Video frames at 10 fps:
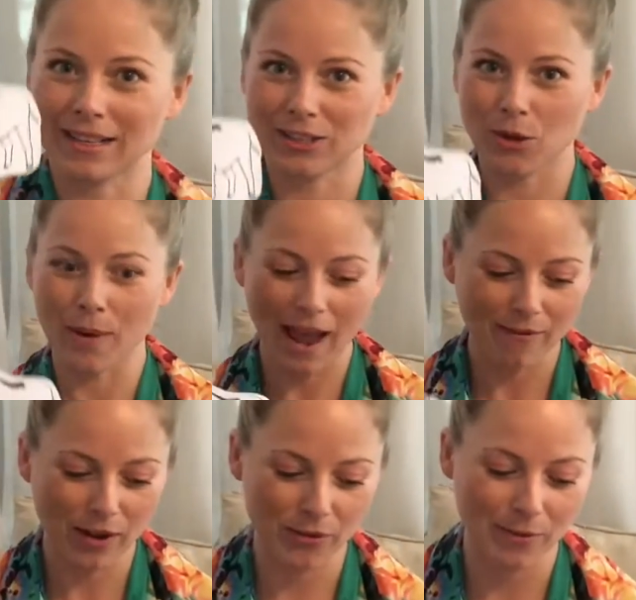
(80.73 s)
so we
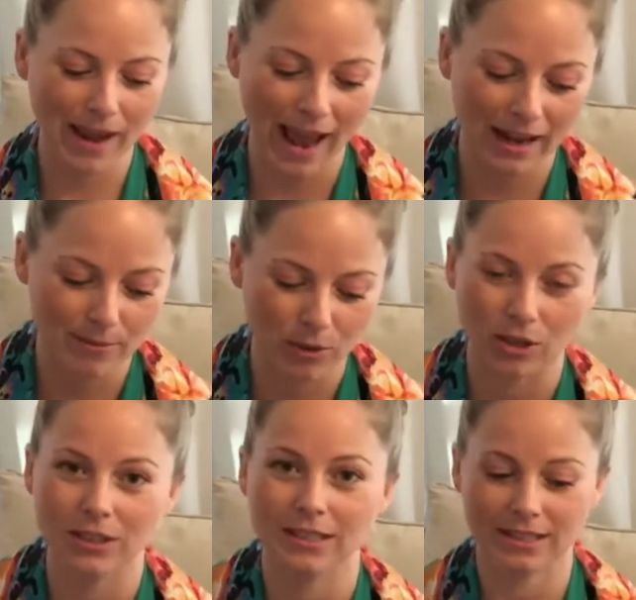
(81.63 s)
have our three
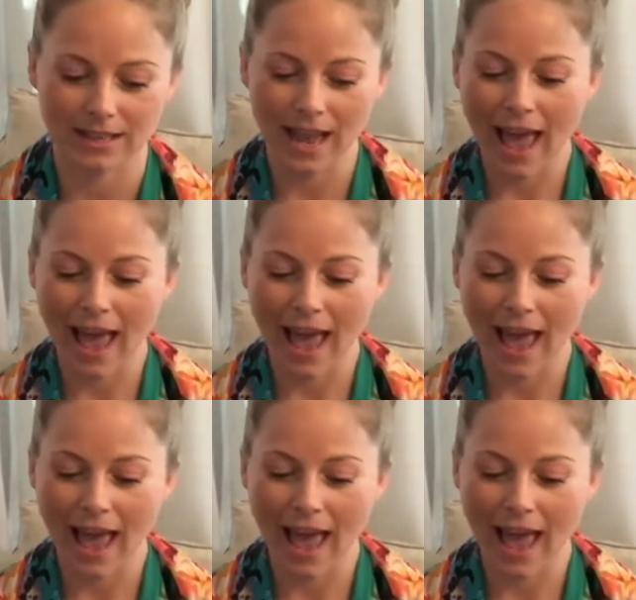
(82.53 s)
animals,